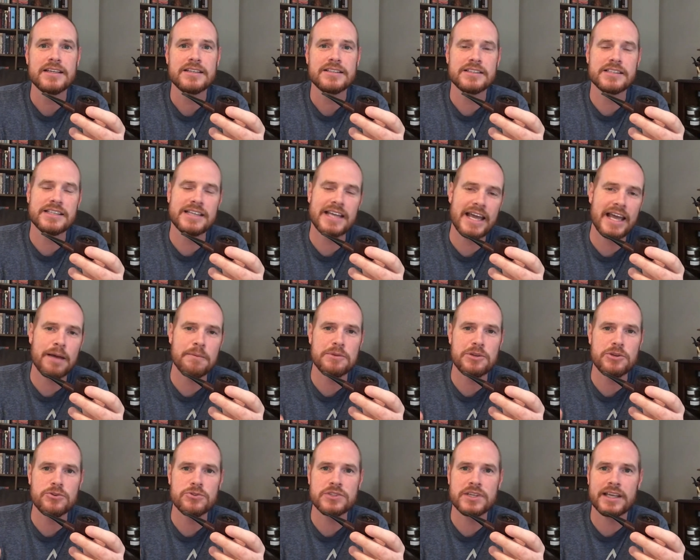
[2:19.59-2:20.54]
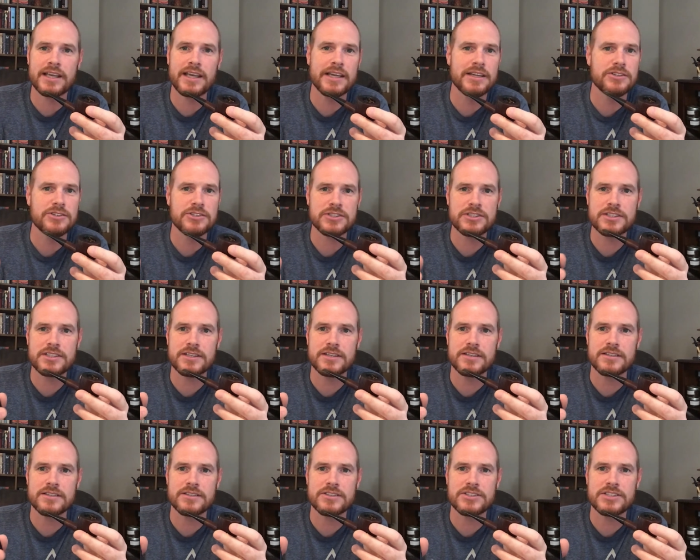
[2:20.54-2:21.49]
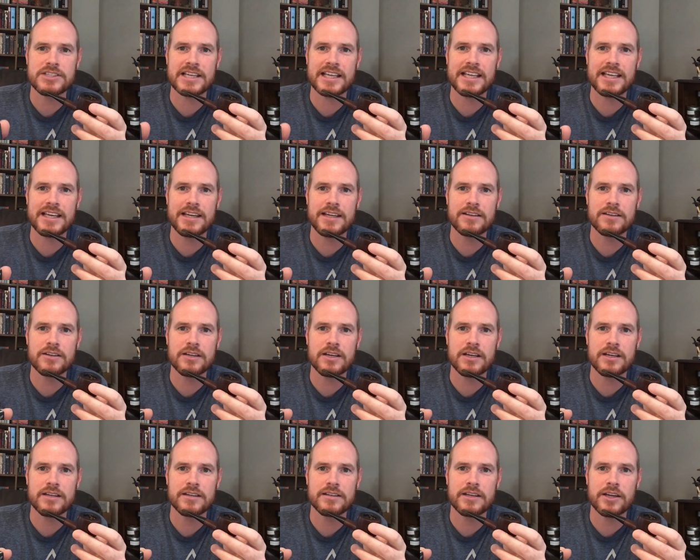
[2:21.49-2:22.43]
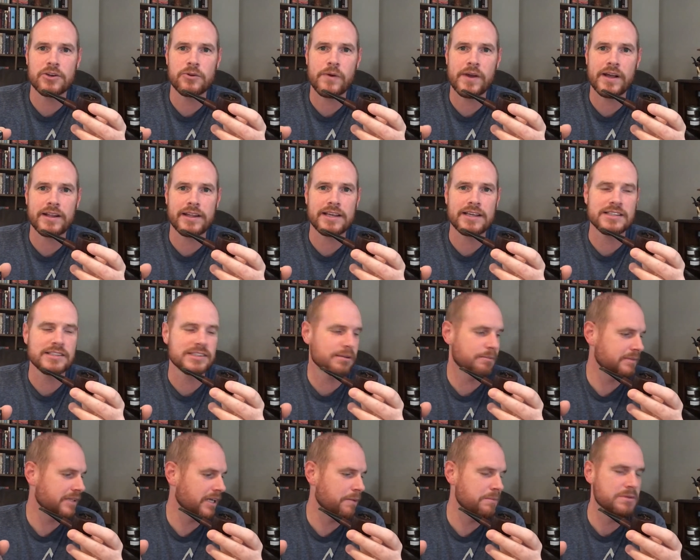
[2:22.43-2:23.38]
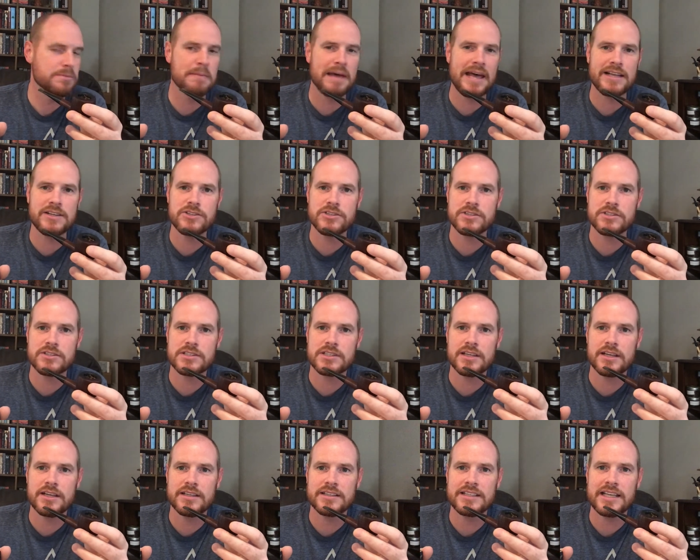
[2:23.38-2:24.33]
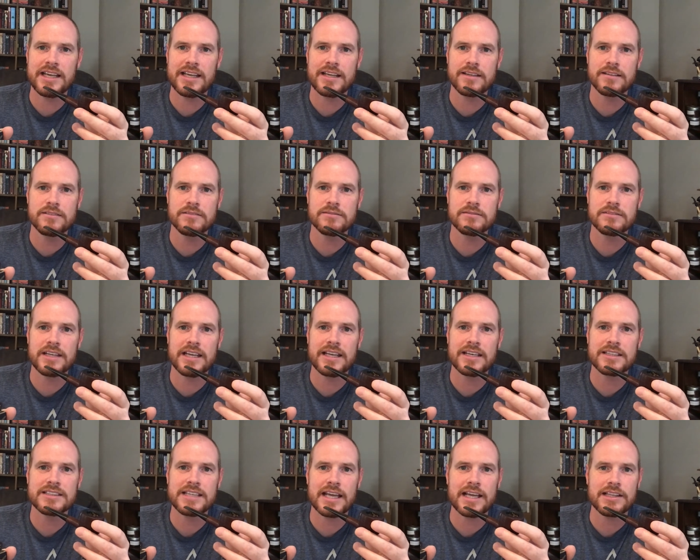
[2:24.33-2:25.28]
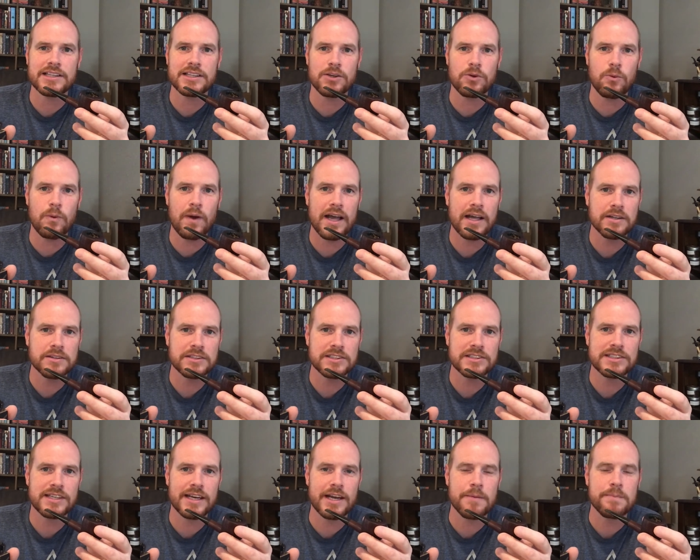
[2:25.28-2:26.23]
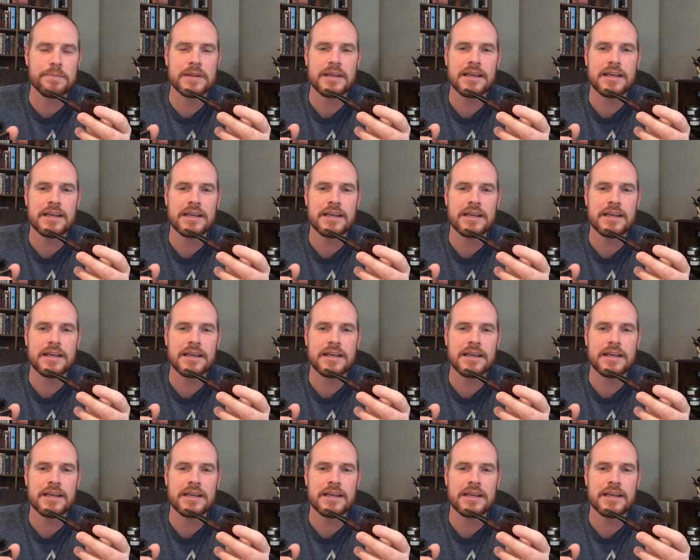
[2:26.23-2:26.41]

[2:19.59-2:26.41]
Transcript: Today I'm using it just to get it done quickly, because sometimes matches they can take a little while to set up